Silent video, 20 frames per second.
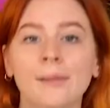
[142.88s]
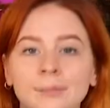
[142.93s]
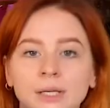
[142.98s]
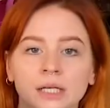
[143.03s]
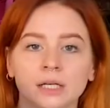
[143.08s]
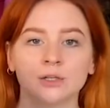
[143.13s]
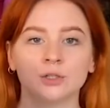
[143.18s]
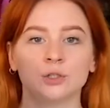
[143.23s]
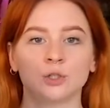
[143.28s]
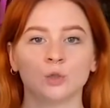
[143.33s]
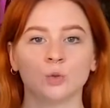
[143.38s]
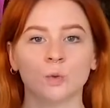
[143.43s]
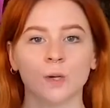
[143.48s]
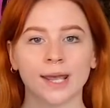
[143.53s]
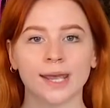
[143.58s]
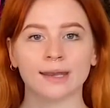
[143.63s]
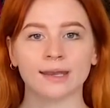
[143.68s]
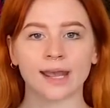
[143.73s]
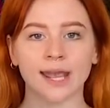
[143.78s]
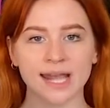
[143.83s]
gonna do
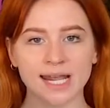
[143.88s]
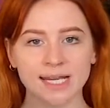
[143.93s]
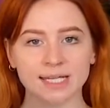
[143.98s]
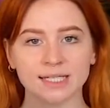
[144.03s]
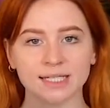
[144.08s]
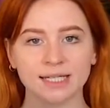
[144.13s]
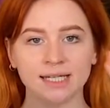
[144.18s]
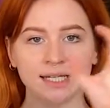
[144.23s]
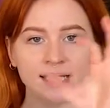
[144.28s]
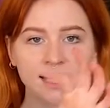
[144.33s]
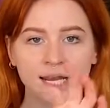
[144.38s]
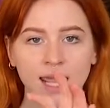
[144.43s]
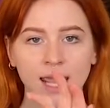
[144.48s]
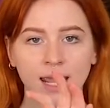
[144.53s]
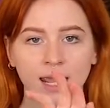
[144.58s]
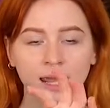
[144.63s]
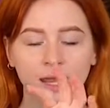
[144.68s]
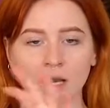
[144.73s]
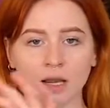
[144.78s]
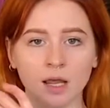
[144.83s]
an 18
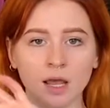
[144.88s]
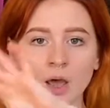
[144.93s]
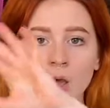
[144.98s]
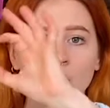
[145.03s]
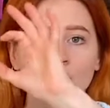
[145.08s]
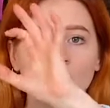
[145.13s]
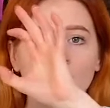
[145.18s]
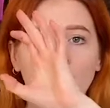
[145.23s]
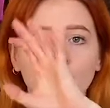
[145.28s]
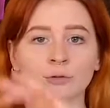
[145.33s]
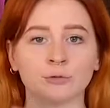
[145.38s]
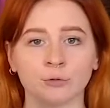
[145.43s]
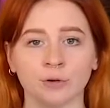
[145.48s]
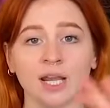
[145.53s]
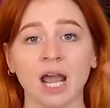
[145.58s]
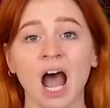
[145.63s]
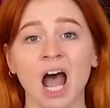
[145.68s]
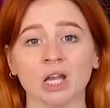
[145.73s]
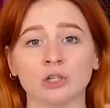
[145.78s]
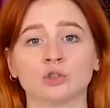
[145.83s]
in,
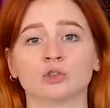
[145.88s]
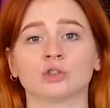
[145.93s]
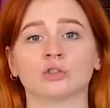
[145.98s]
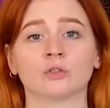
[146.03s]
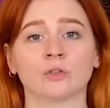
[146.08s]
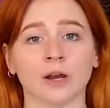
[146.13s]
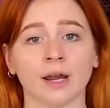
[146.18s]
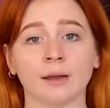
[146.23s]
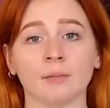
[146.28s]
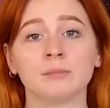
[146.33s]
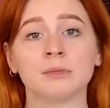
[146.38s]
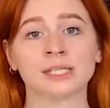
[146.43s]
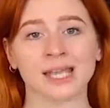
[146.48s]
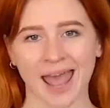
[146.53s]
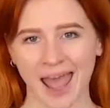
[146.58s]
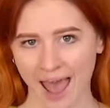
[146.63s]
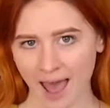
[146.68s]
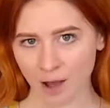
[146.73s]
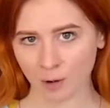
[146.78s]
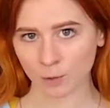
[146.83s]
300 grams
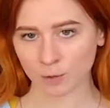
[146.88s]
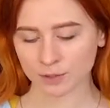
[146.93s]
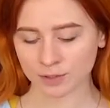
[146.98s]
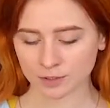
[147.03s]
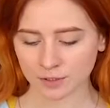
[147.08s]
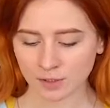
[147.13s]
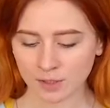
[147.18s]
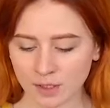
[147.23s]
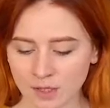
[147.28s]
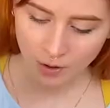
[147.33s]
out.